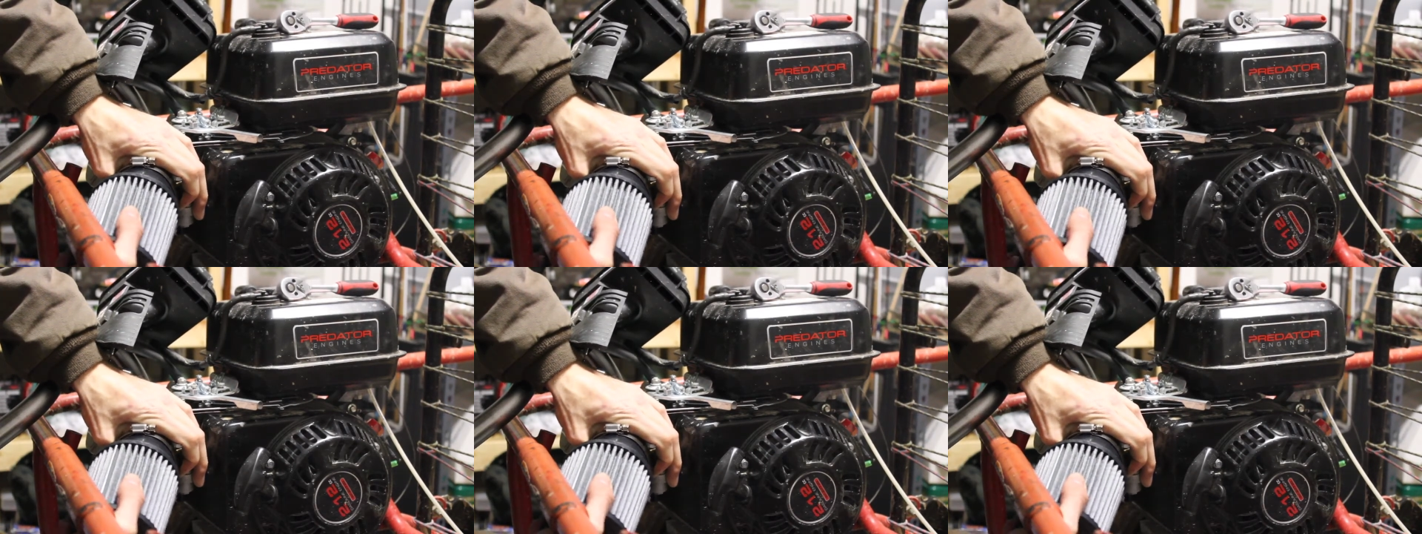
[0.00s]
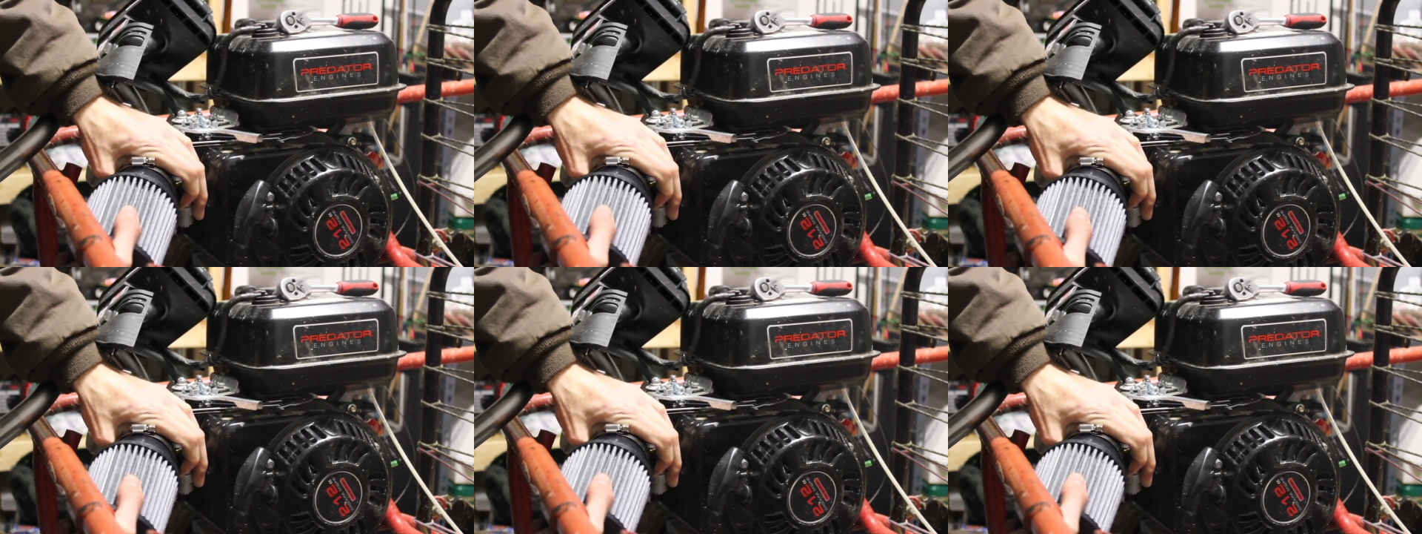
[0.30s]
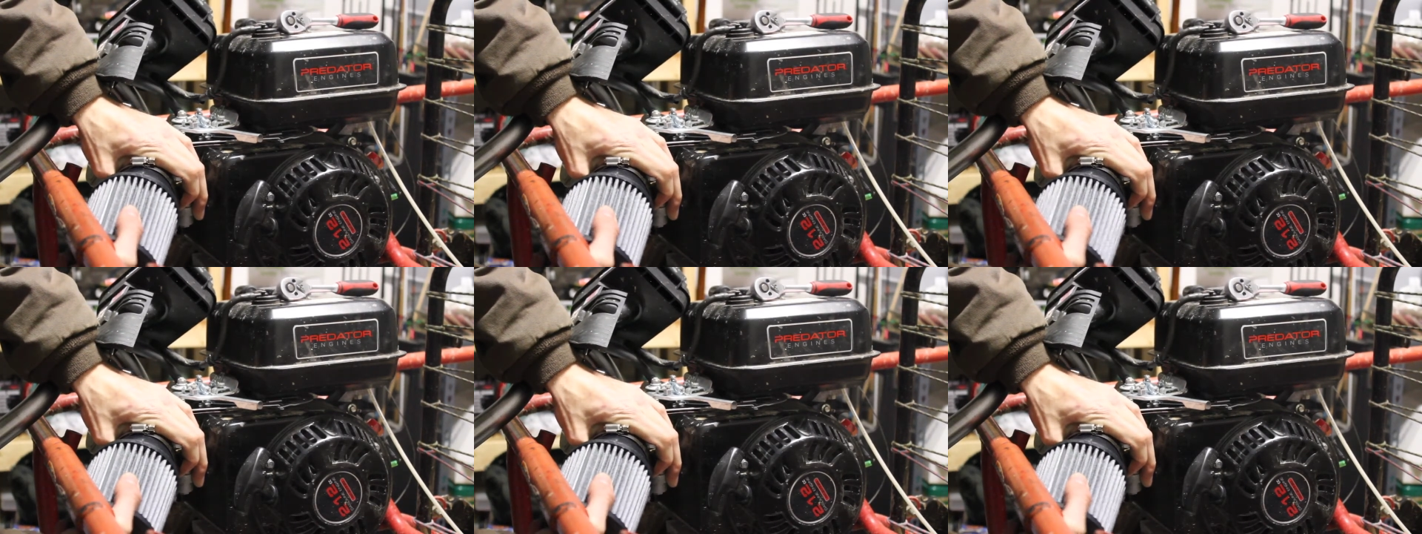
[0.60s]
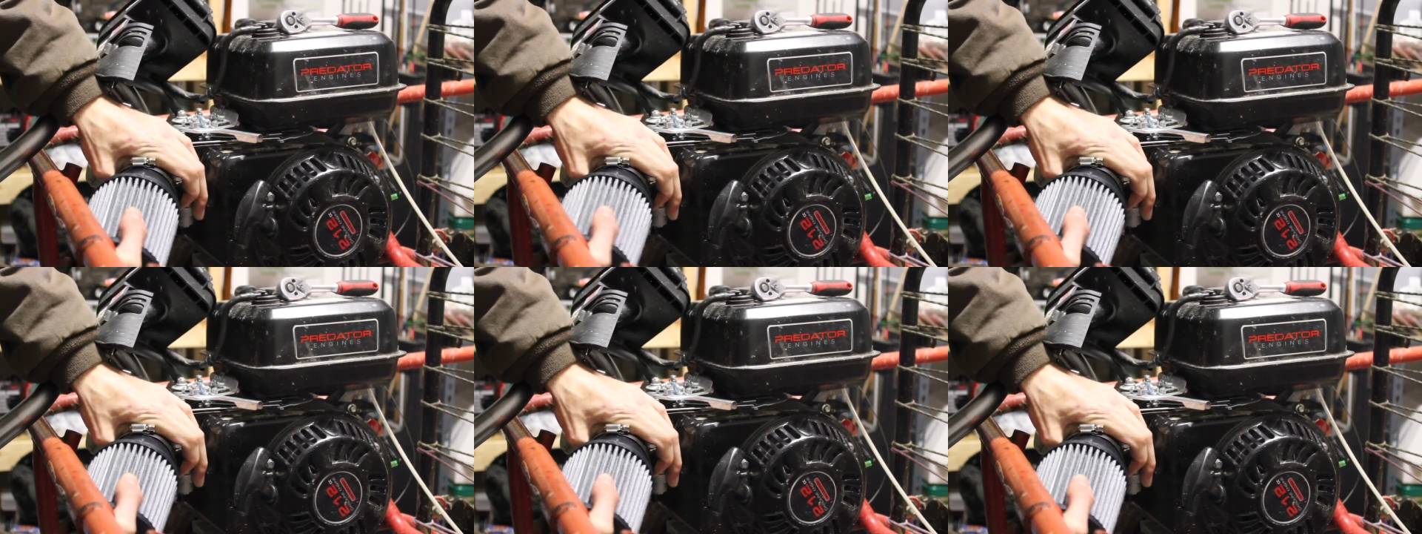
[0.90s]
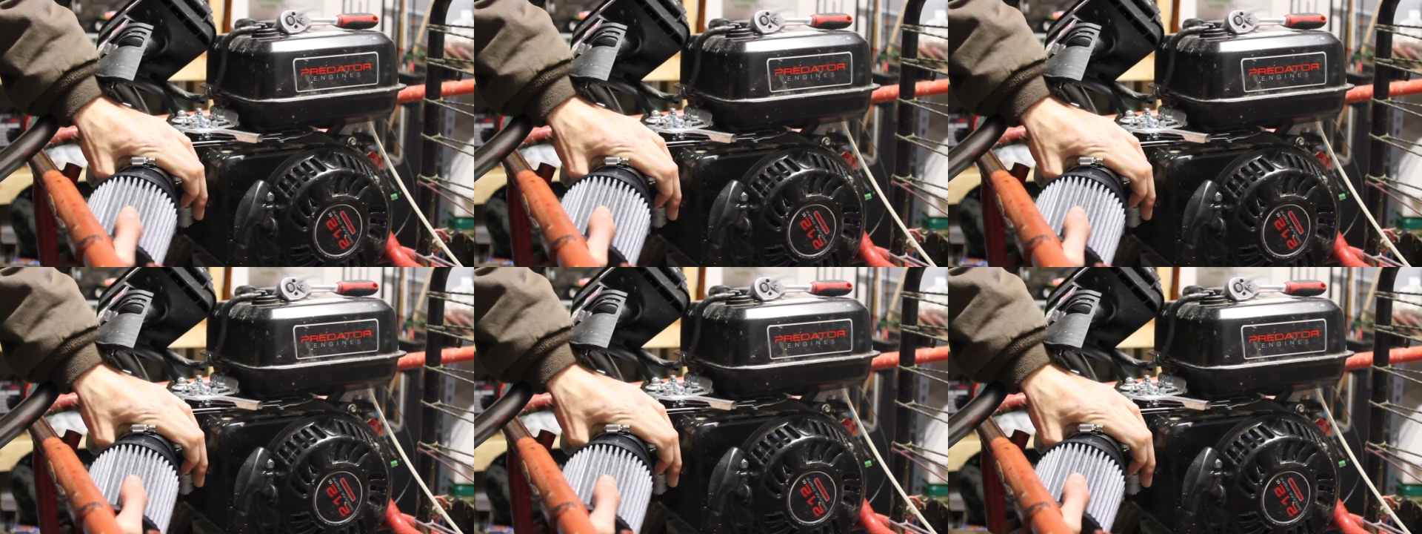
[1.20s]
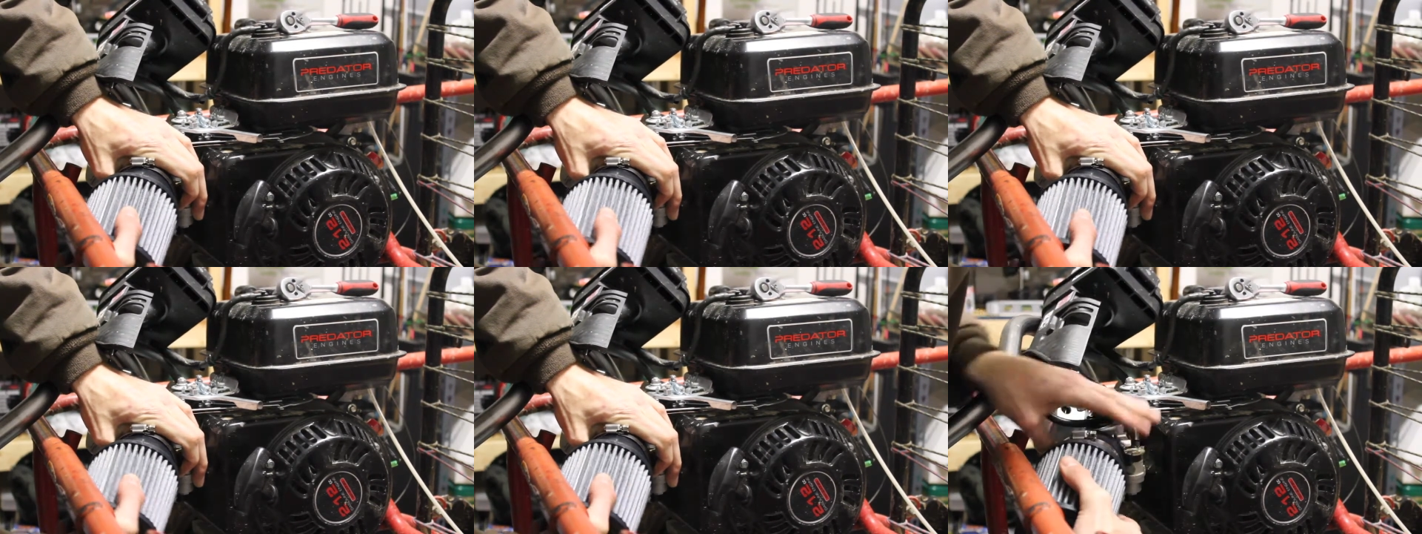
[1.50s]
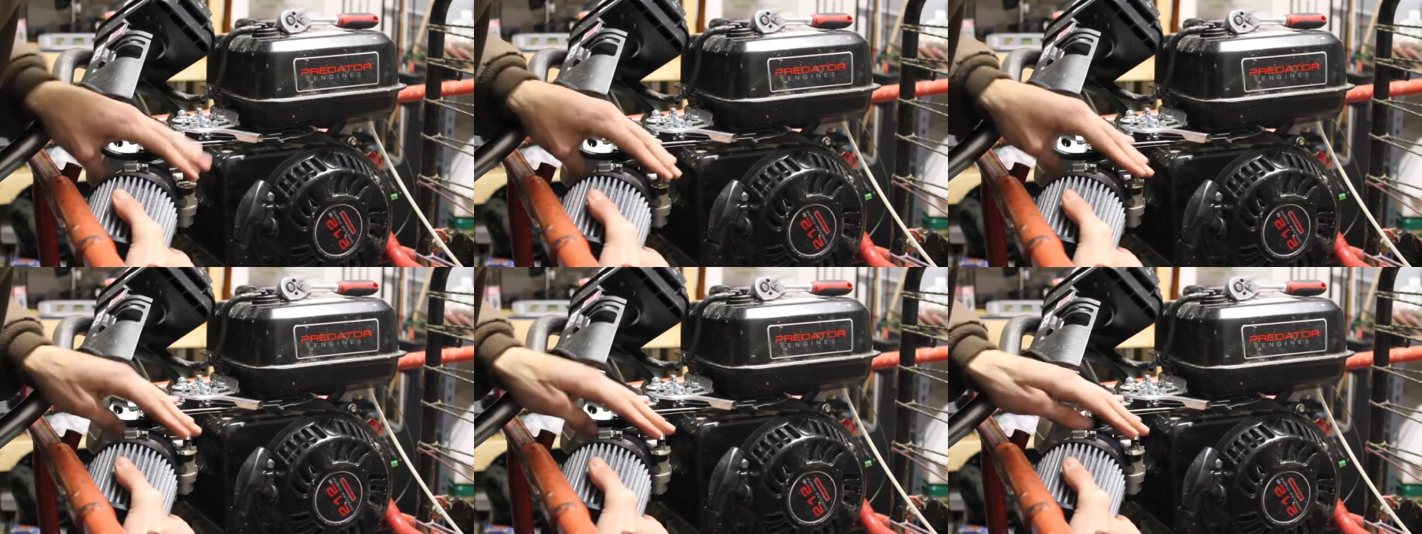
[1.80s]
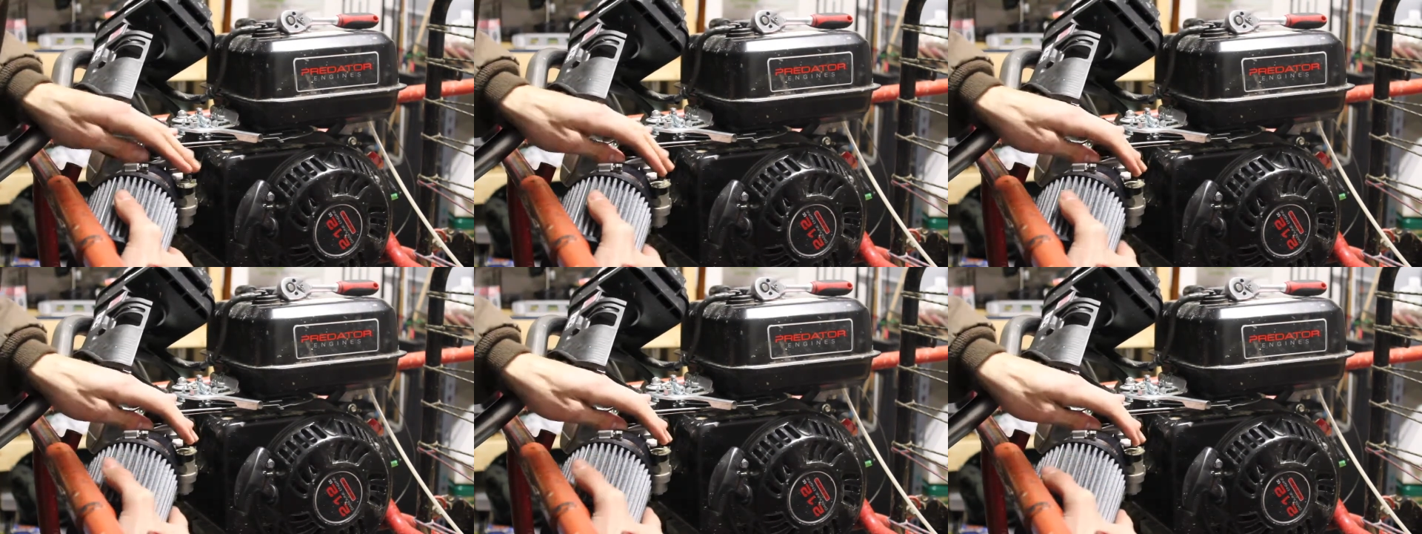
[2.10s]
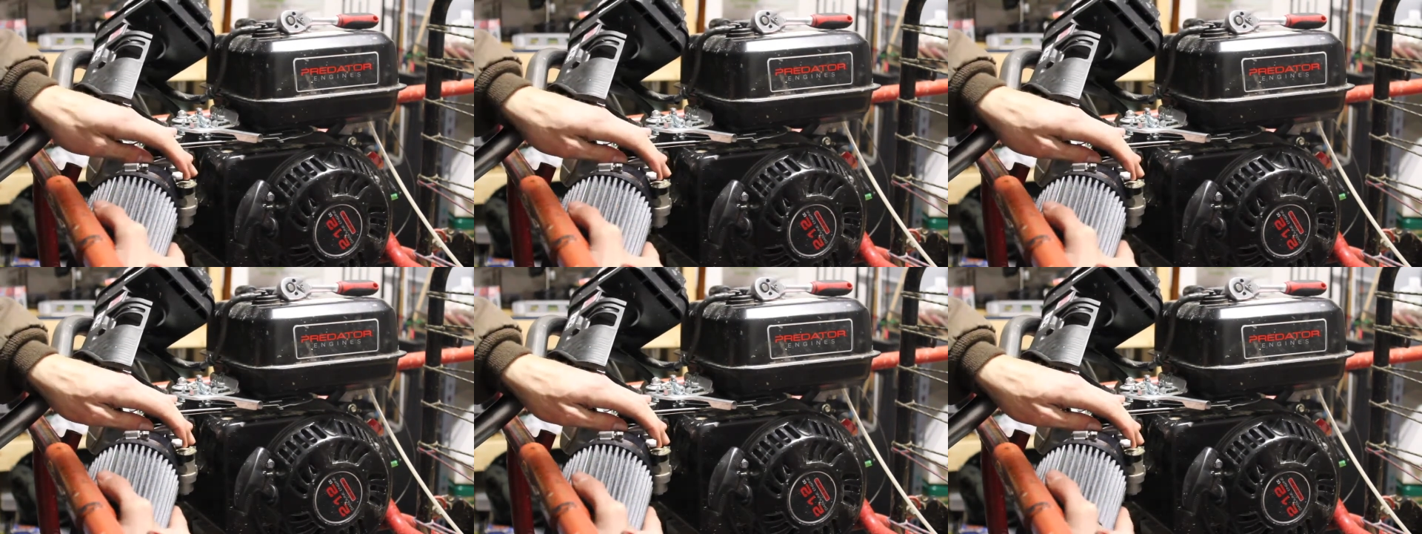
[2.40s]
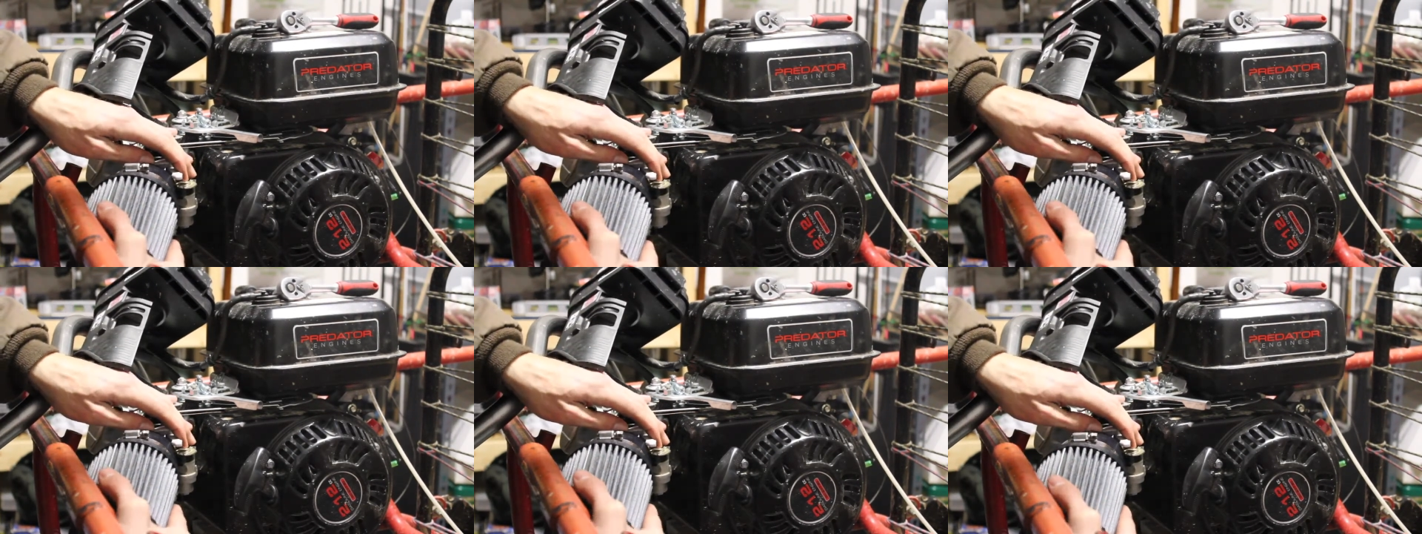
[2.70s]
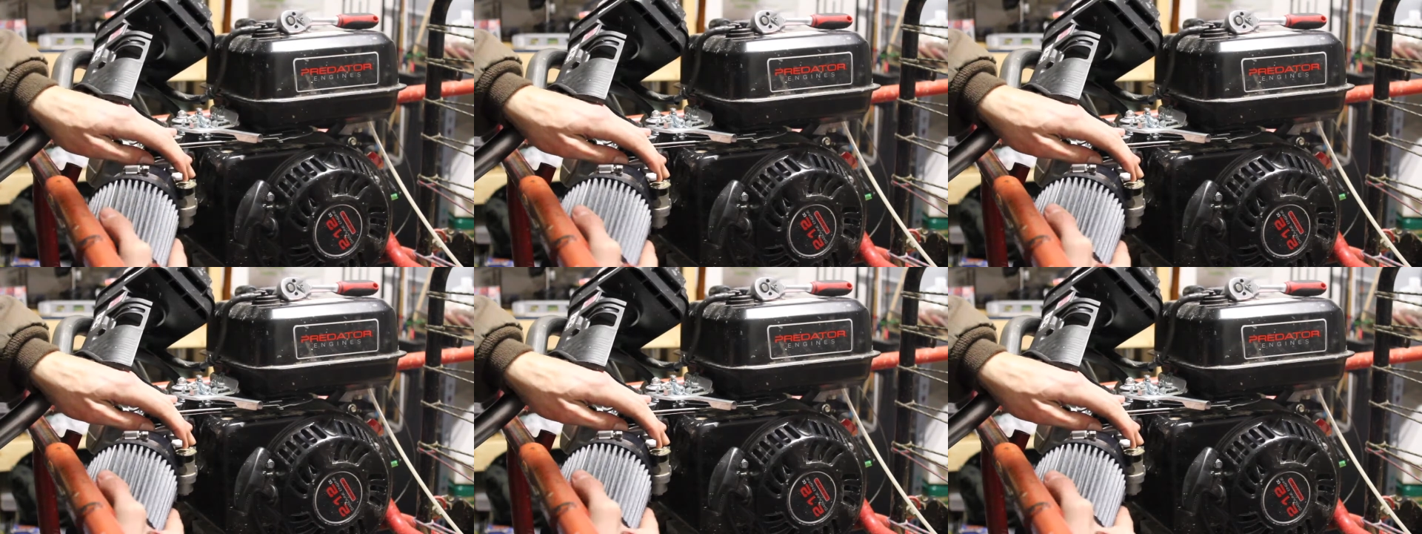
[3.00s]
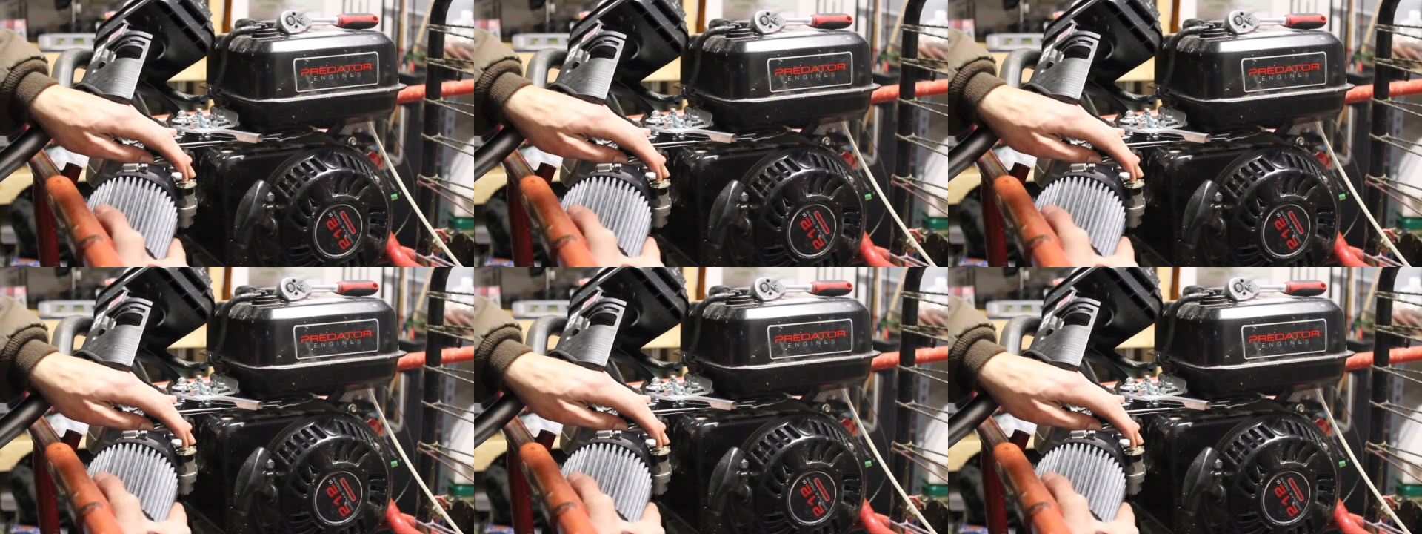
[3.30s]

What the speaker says: Nobody's mouth can be seen.